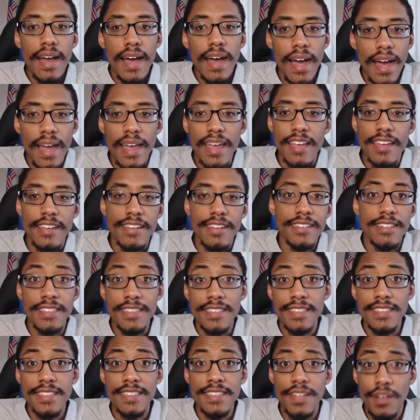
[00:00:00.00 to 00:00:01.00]
Hi,
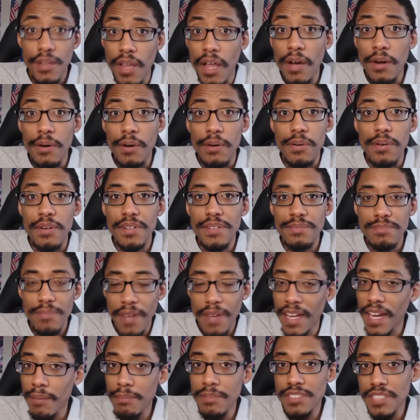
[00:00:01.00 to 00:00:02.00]
hello, my
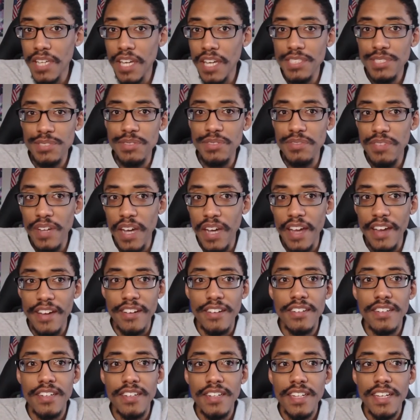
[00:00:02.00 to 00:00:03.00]
name is Oscar
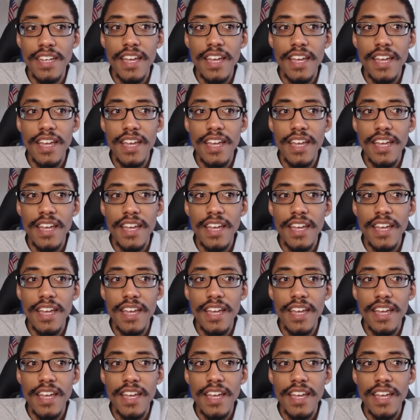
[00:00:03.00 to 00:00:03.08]
Fire,